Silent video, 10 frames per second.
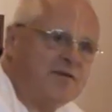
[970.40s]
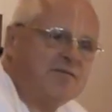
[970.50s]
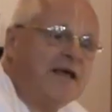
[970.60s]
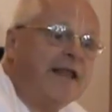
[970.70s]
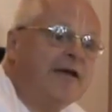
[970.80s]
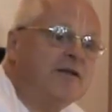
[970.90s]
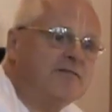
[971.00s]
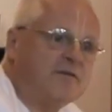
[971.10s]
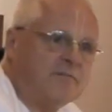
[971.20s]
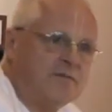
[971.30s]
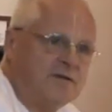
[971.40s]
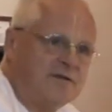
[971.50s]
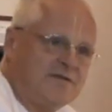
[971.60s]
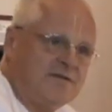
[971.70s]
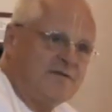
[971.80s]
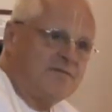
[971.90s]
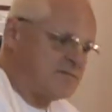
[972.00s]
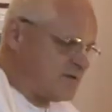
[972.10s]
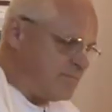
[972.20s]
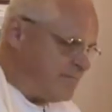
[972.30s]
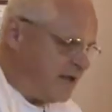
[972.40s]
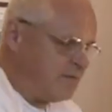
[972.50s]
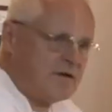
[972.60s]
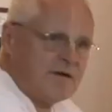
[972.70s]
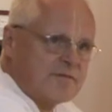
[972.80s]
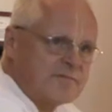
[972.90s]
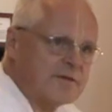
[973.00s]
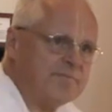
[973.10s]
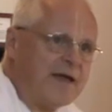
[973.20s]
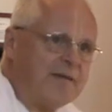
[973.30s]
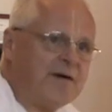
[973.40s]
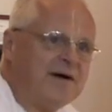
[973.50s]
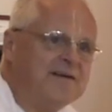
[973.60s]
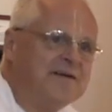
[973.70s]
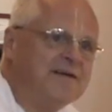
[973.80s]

do they learn it from? From some manual, from some paper?